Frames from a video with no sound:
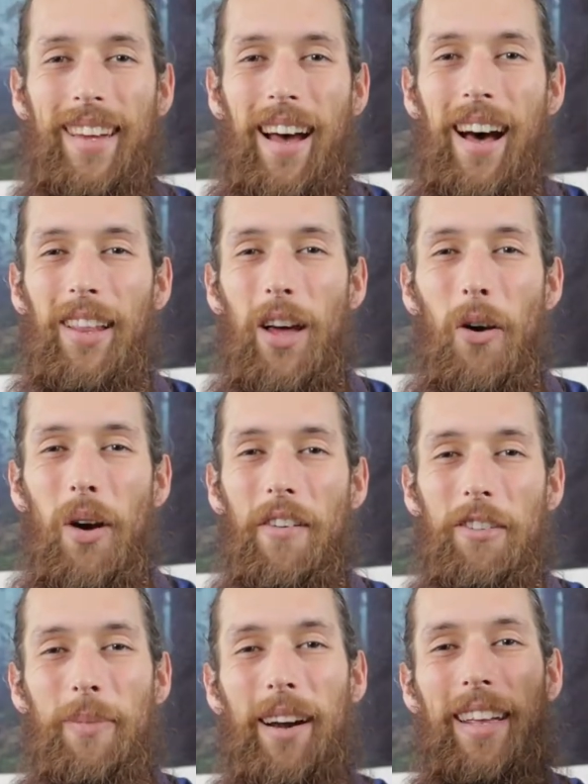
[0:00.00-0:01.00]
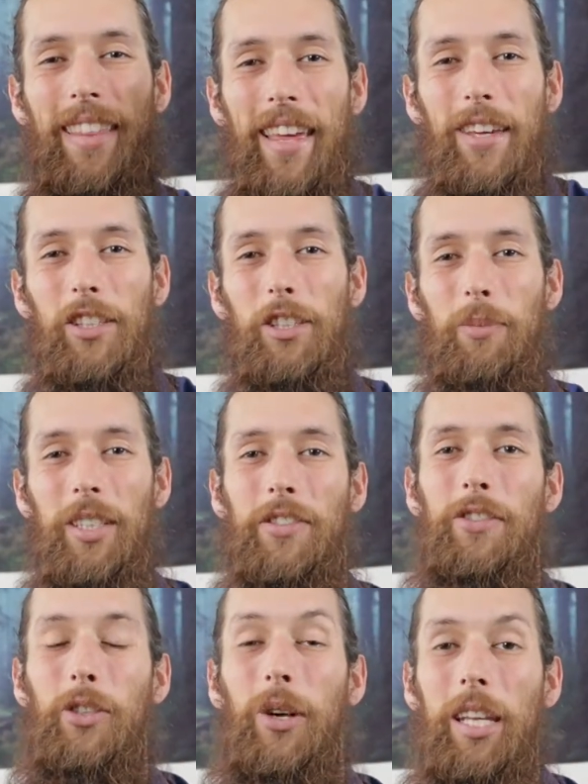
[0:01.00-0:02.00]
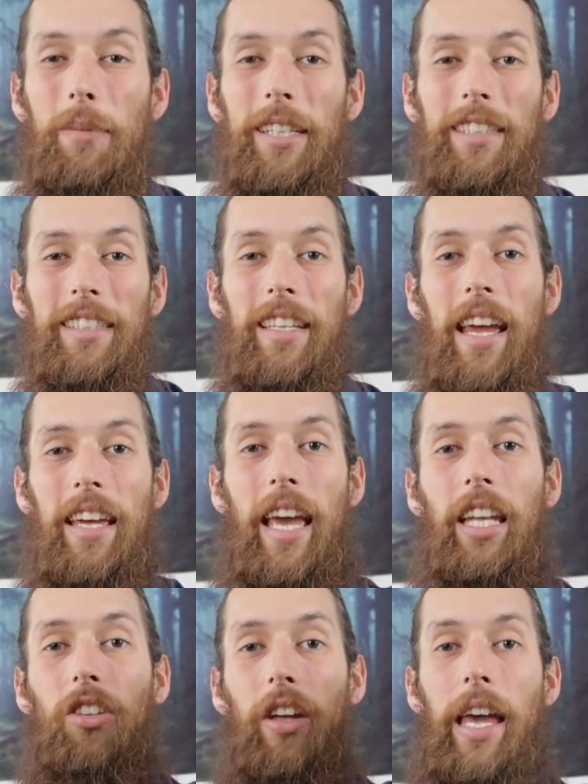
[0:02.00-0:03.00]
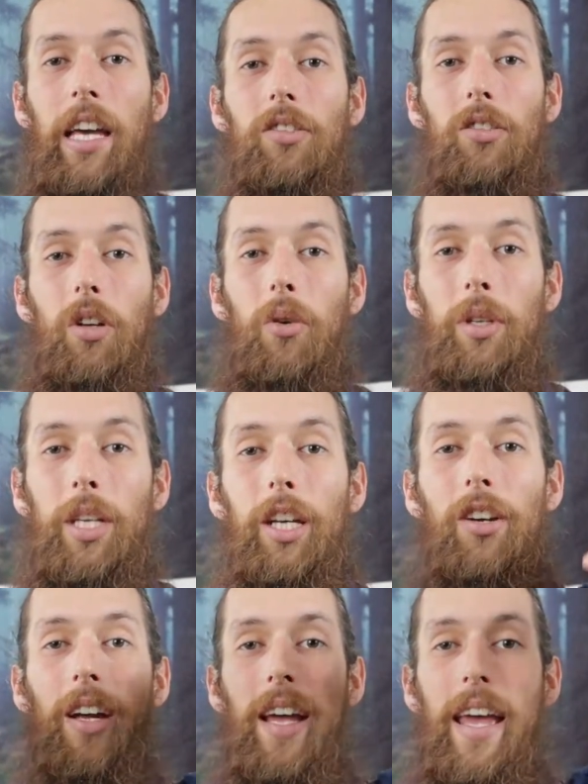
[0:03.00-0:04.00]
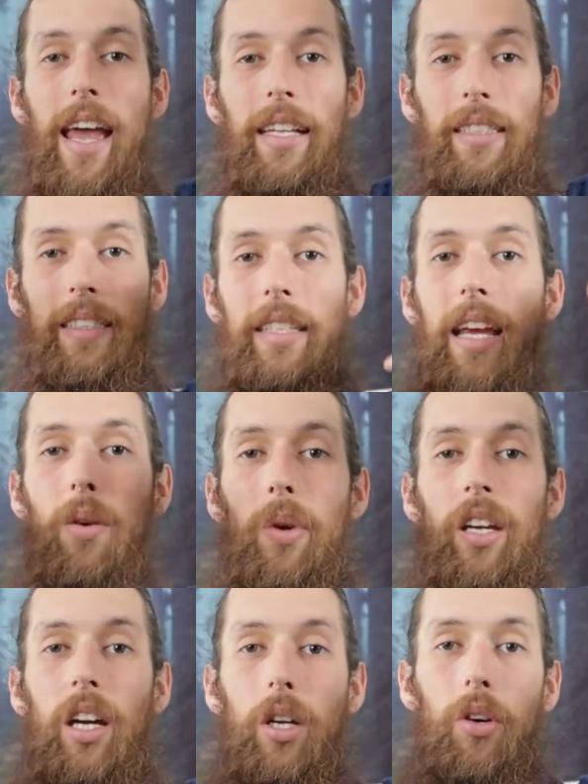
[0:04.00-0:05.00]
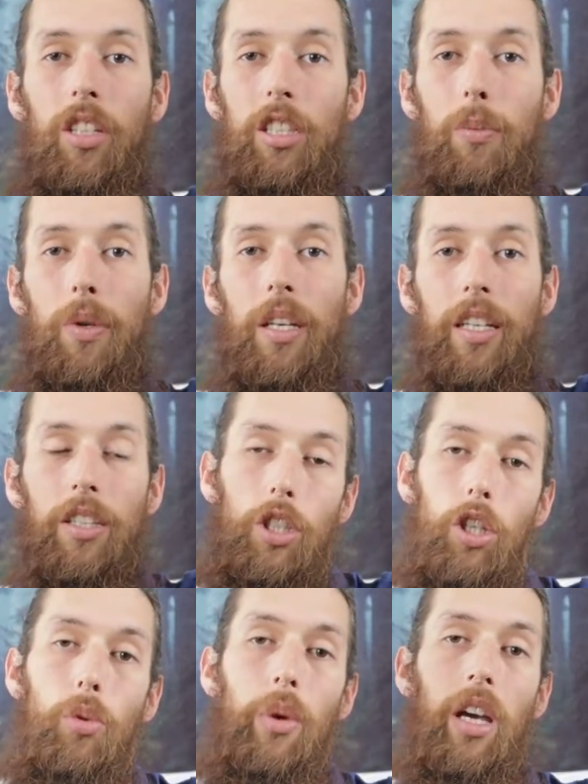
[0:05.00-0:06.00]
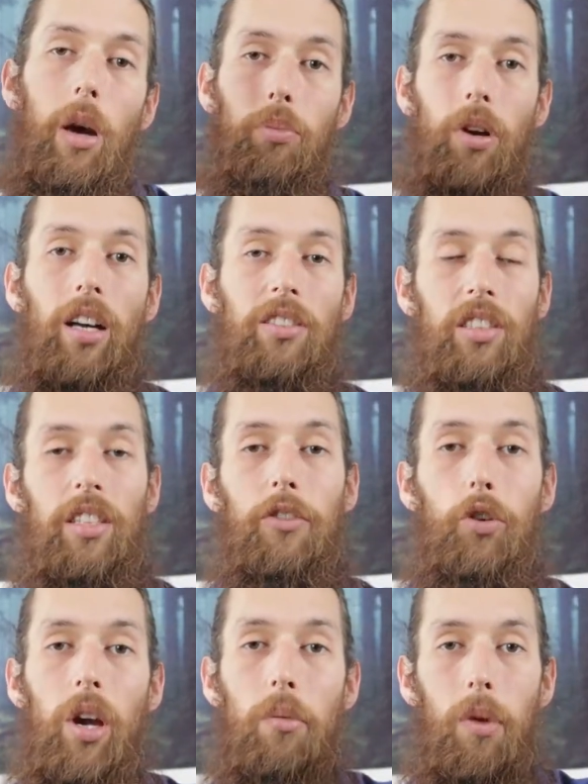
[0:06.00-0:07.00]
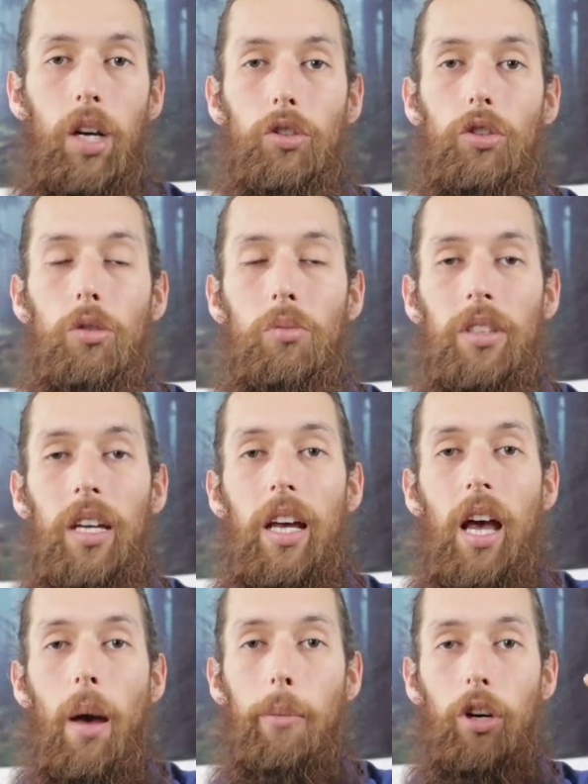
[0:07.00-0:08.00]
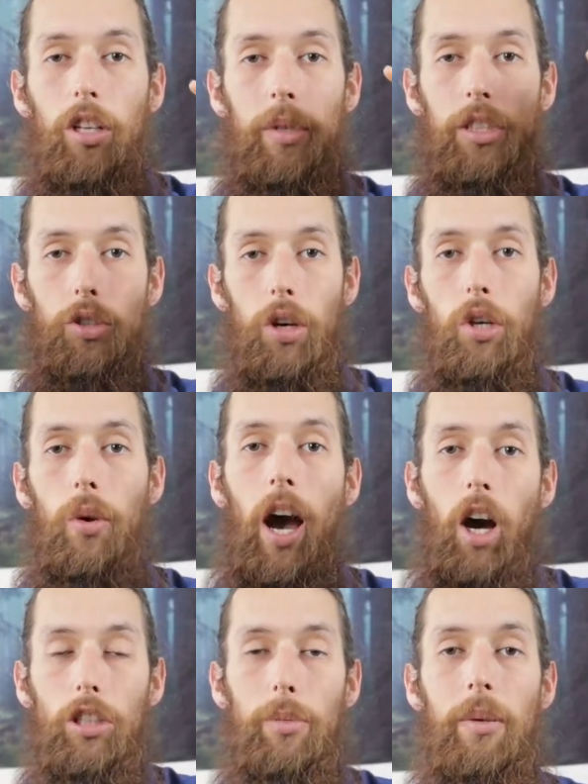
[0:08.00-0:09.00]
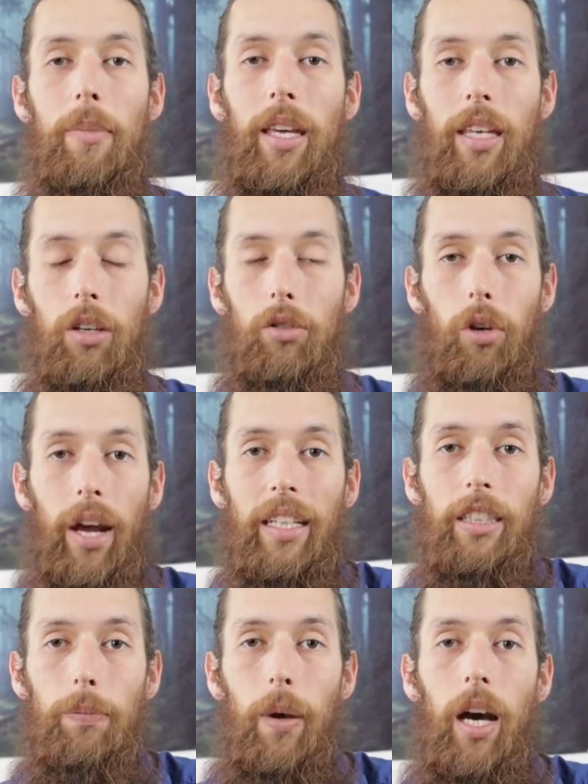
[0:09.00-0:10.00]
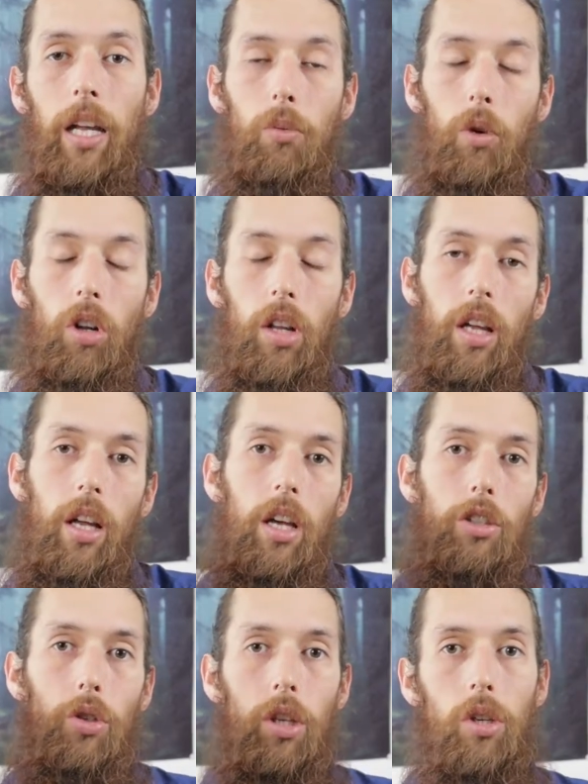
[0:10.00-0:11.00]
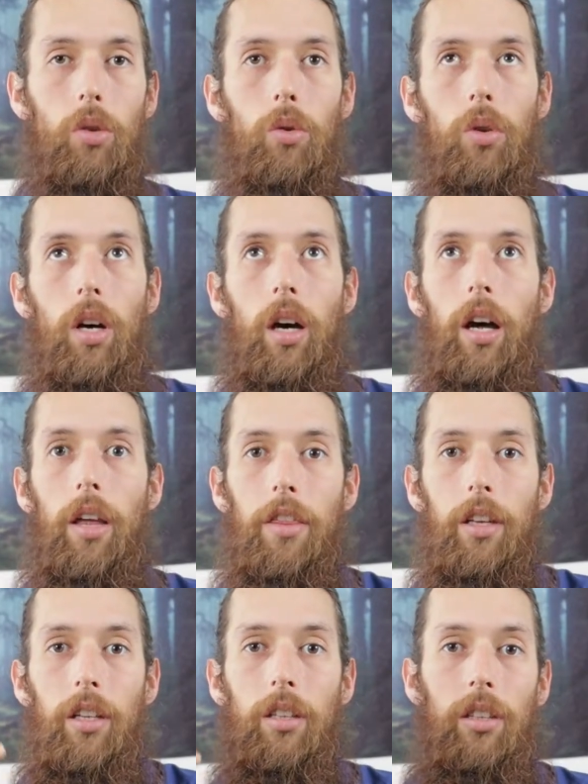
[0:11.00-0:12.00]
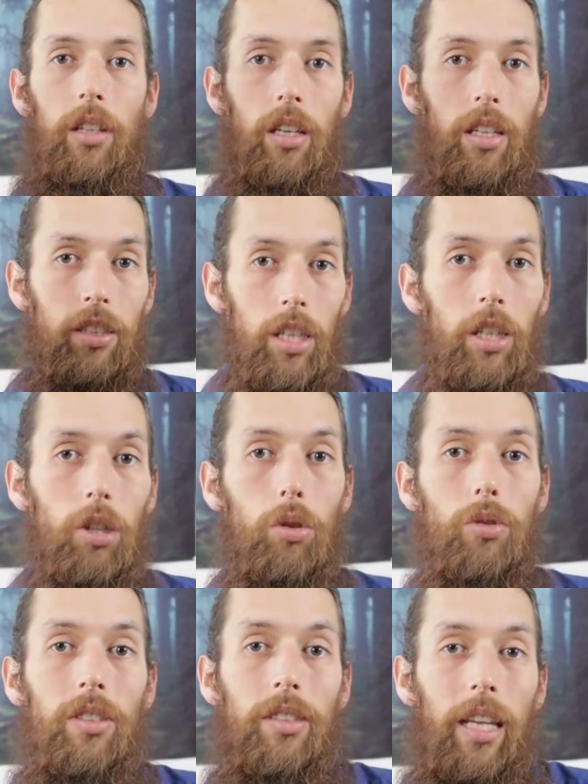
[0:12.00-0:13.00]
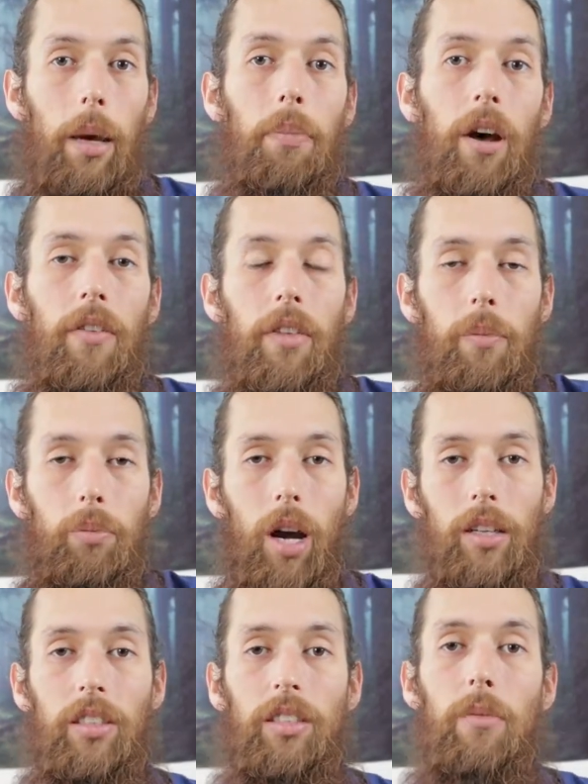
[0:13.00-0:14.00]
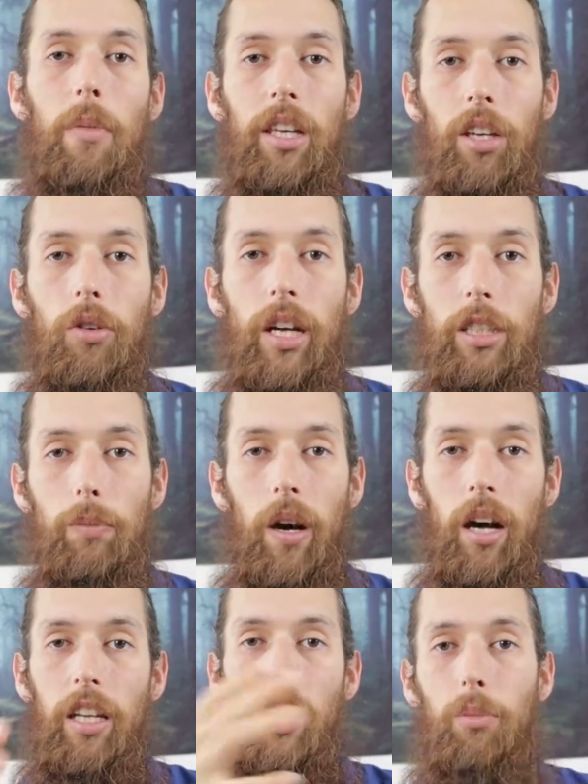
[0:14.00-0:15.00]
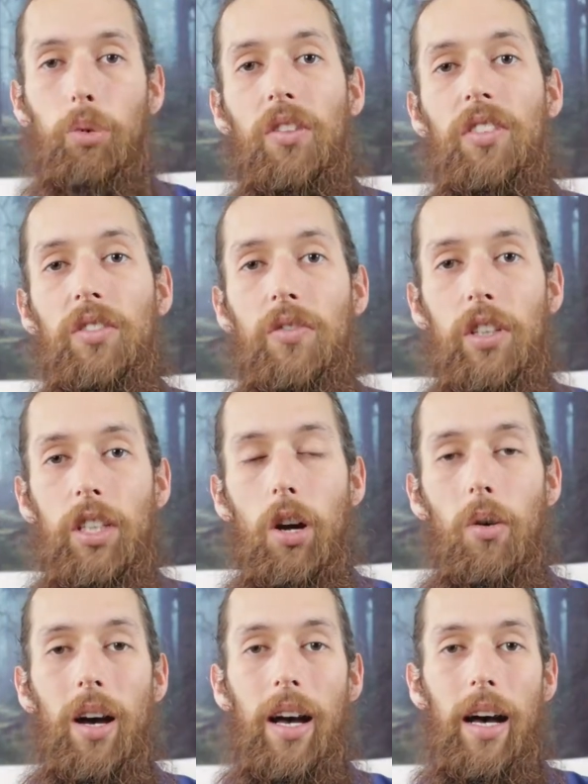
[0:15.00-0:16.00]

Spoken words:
Hello everybody, thank you so much for joining me today. Kendall Hailstone here, and today we are going to be continuing our process of growing mushrooms. I'm going to be showing you how to be making grain spawn. Well, showing you the continued step of the process of making grain spawn. In a previous video,